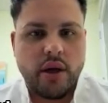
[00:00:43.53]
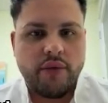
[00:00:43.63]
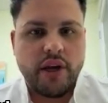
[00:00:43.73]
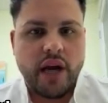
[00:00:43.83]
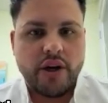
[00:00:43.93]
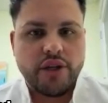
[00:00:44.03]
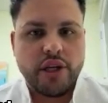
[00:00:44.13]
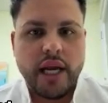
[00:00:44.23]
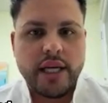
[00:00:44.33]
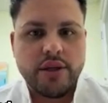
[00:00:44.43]
of
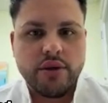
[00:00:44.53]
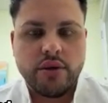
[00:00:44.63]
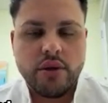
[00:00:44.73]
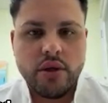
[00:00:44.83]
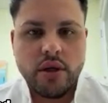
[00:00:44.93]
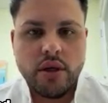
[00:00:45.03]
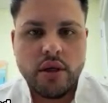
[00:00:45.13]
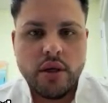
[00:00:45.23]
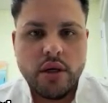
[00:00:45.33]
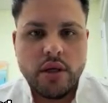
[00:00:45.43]
incarceration.
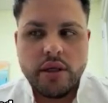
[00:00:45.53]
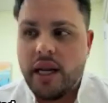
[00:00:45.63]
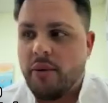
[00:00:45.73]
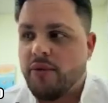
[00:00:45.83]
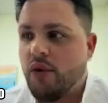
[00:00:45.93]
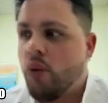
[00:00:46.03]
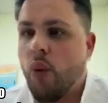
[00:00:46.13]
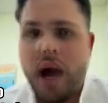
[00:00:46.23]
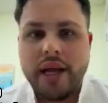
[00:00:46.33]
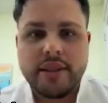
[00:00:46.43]
And like, for
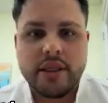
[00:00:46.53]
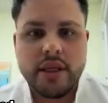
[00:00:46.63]
what?